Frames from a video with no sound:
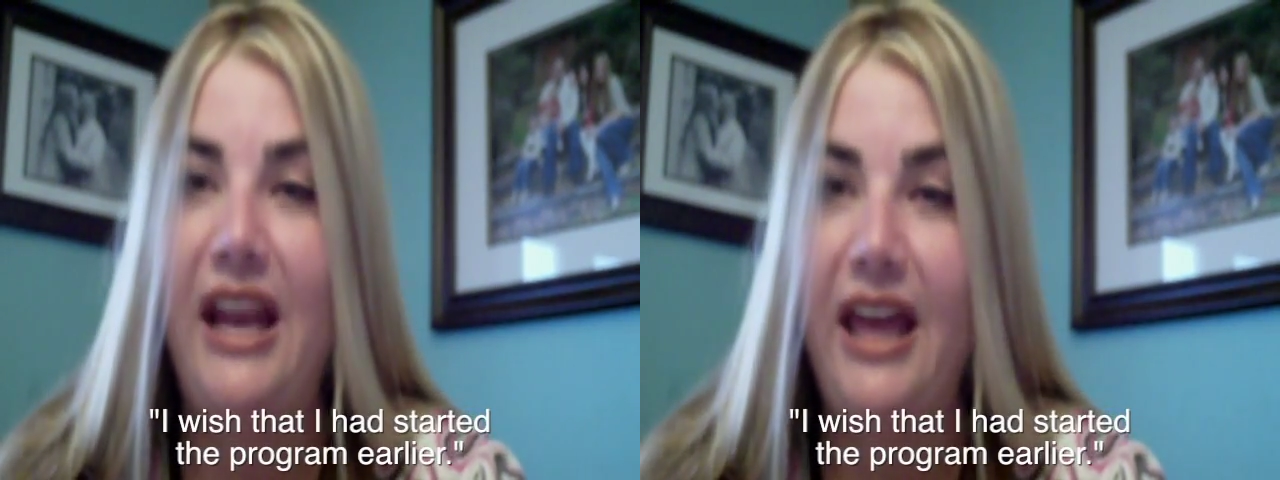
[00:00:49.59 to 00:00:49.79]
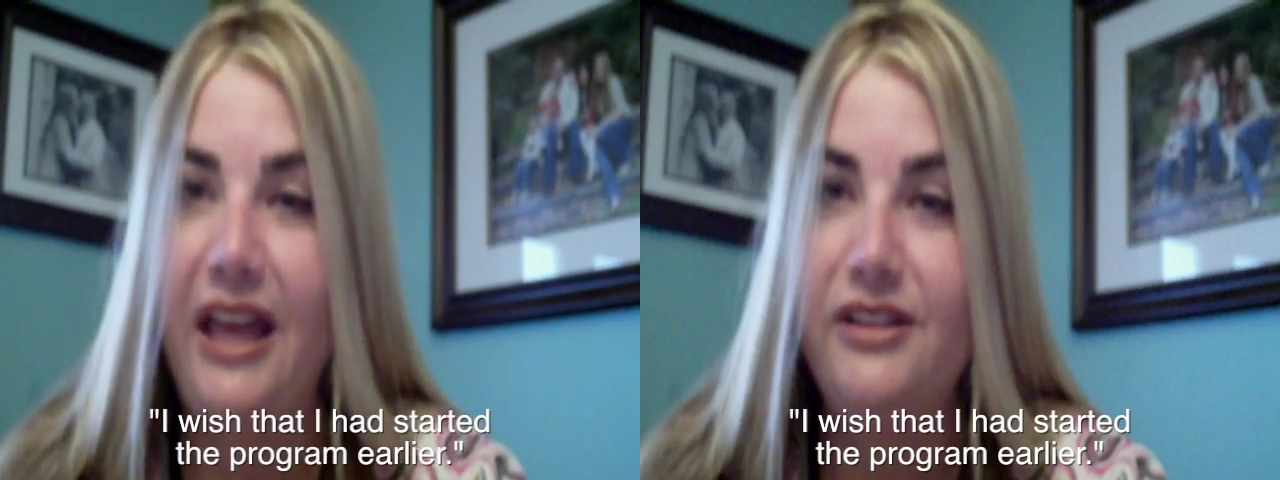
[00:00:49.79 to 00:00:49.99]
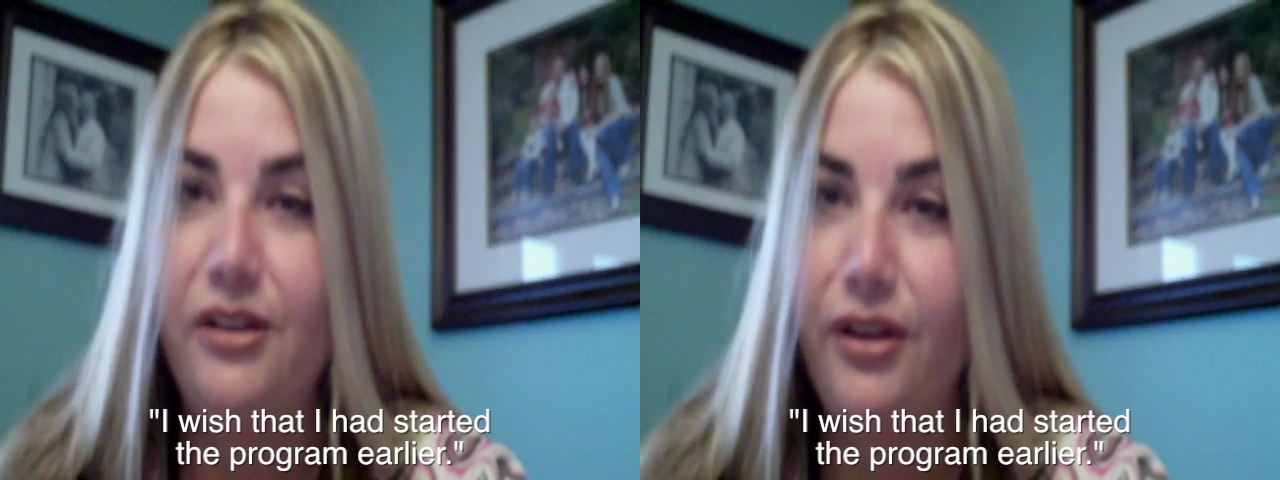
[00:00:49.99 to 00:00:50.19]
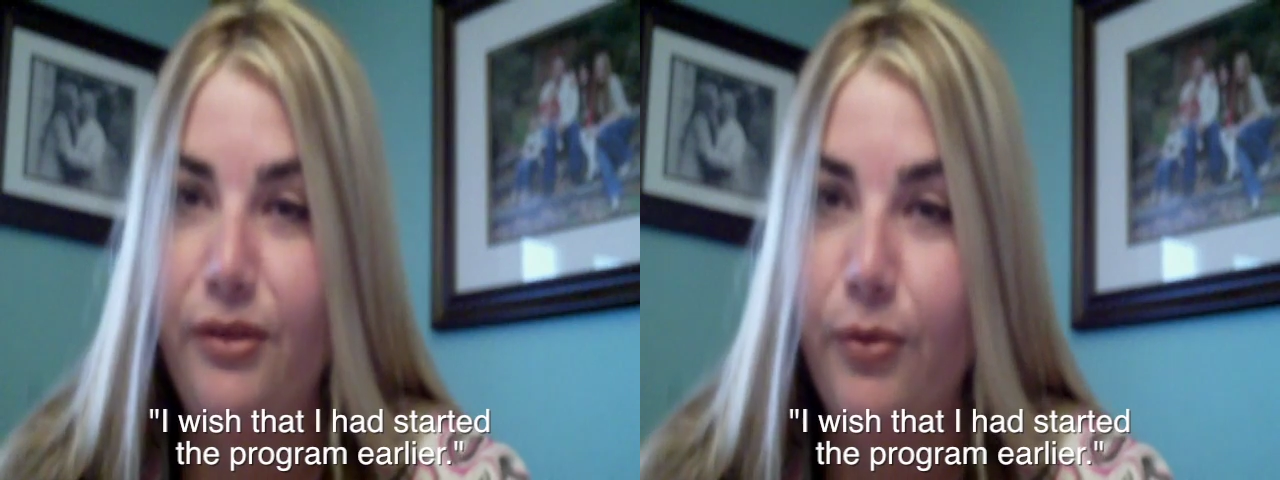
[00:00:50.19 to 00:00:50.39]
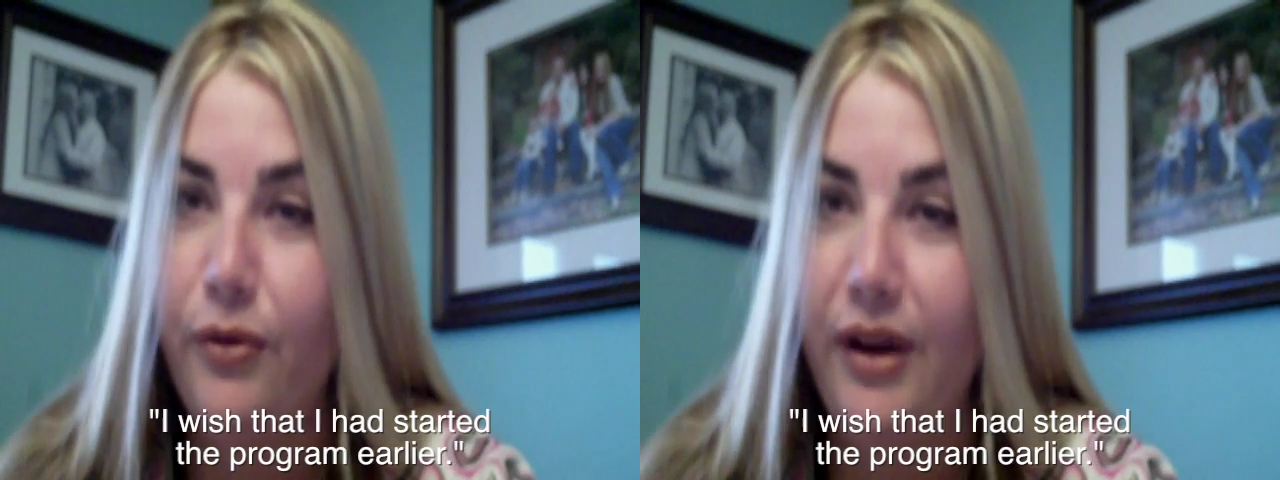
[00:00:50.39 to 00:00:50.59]
that I had
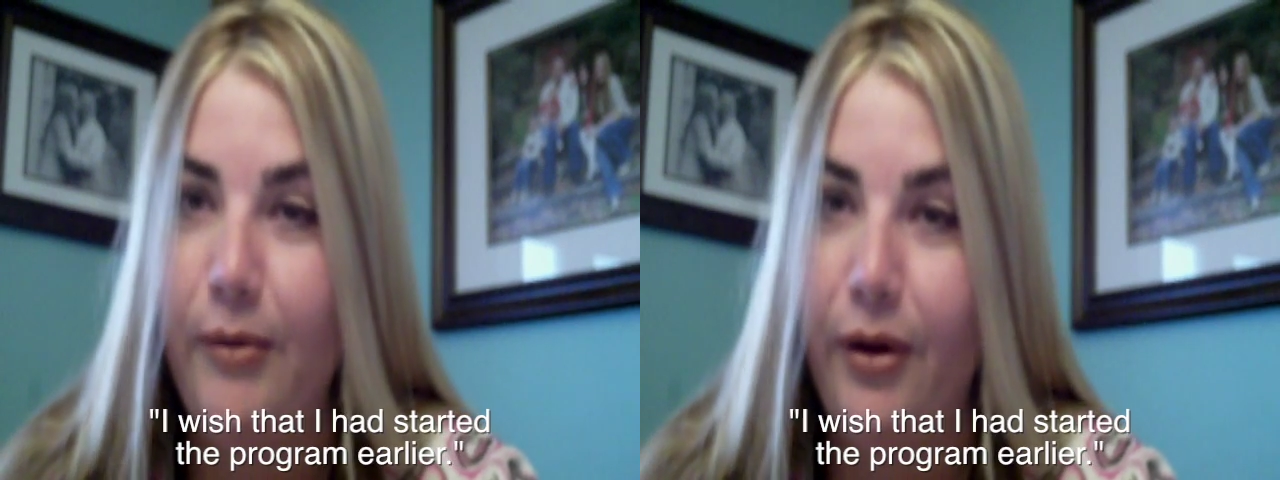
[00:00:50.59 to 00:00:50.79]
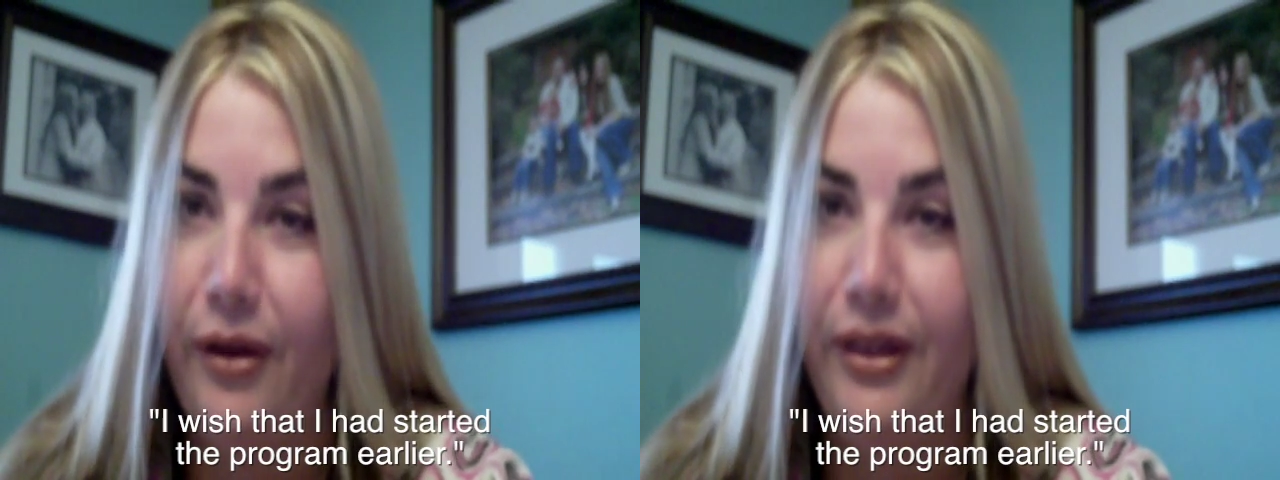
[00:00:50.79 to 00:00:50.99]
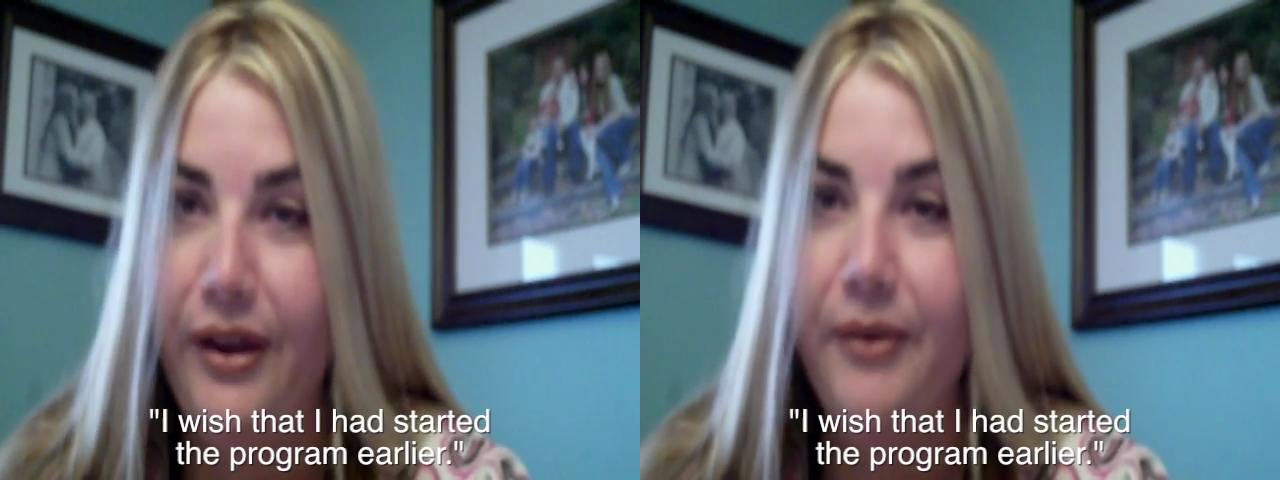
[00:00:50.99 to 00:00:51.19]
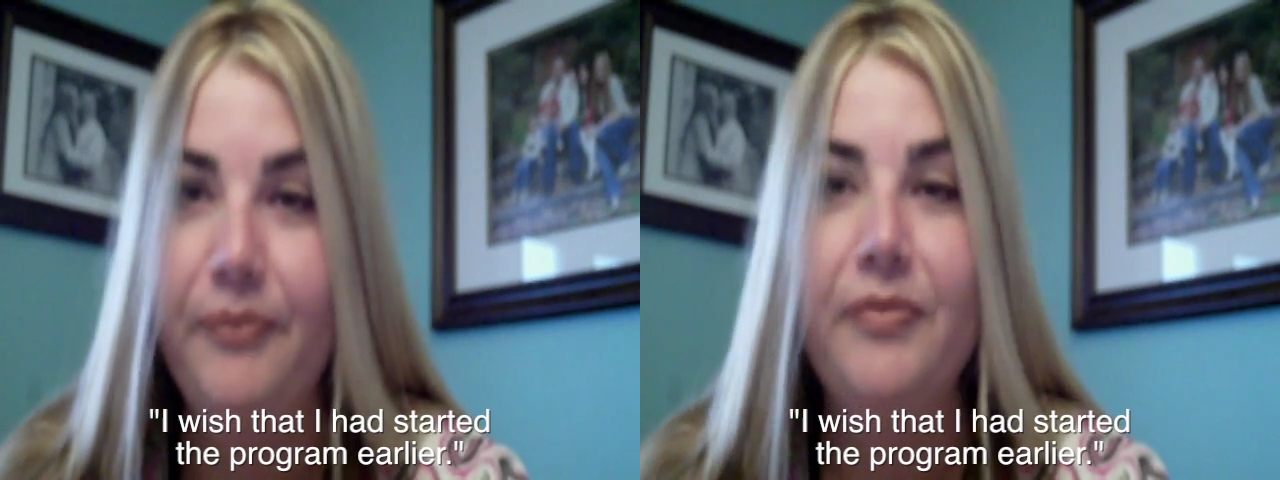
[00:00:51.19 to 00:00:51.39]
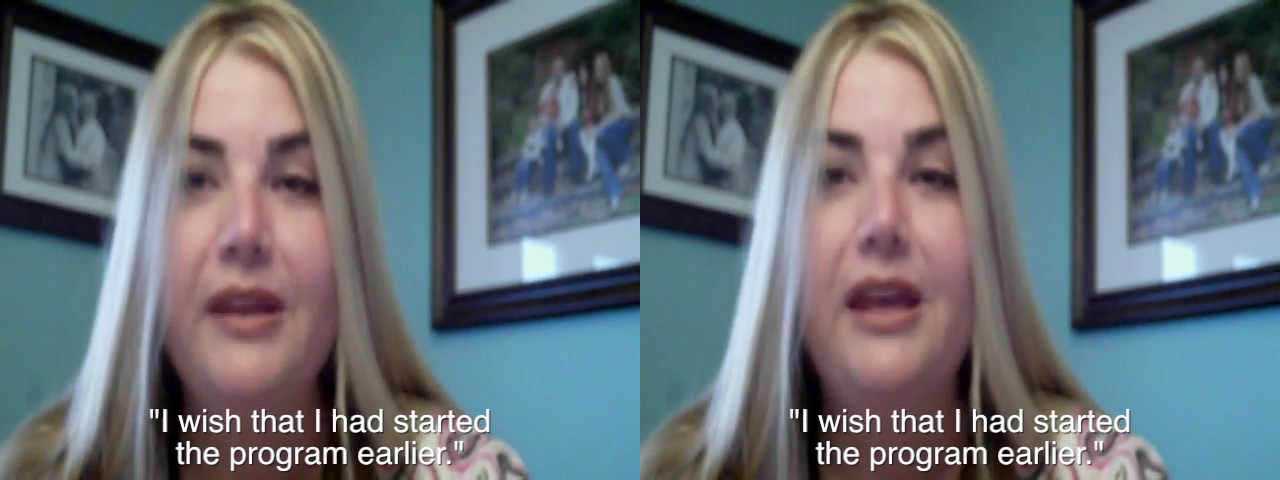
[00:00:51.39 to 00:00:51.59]
started the program earlier.